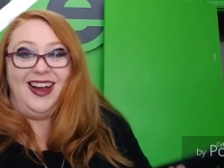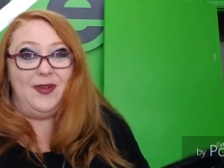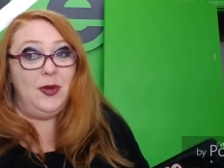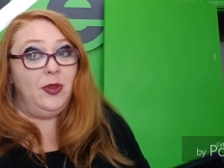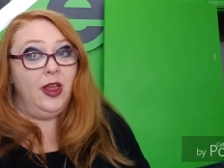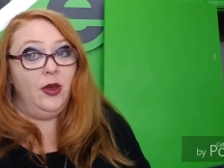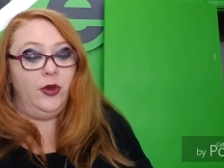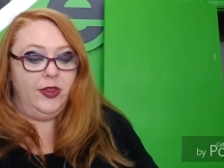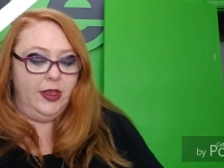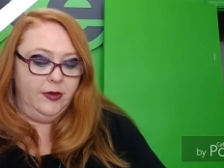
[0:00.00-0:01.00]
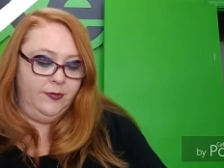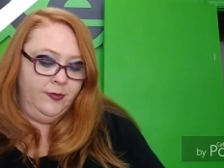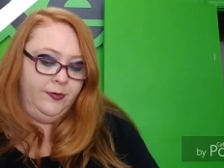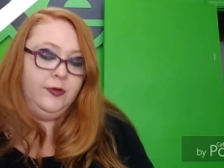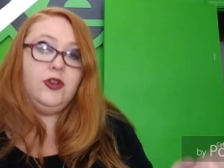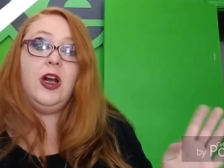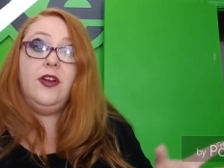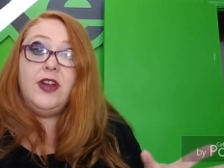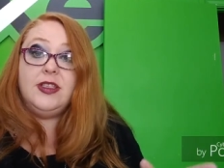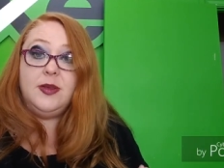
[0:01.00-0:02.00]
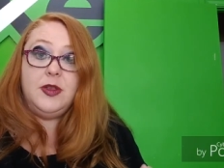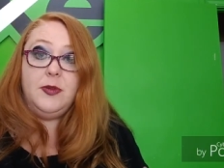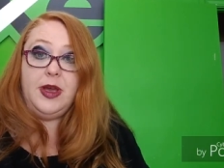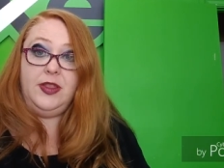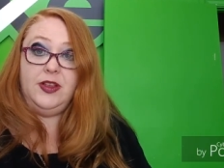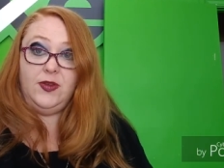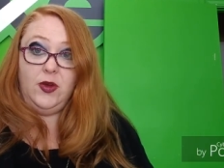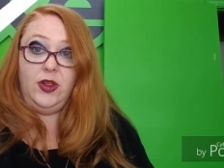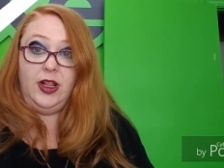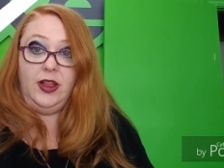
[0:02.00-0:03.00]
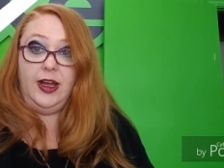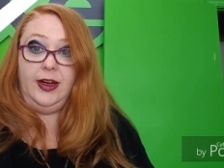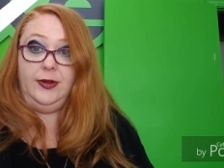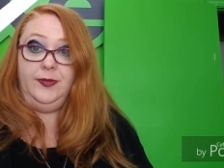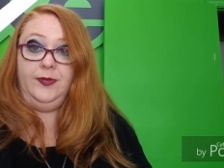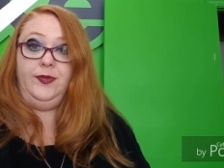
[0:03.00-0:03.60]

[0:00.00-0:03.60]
I've been playing with it, trying to find something about this phone that I like.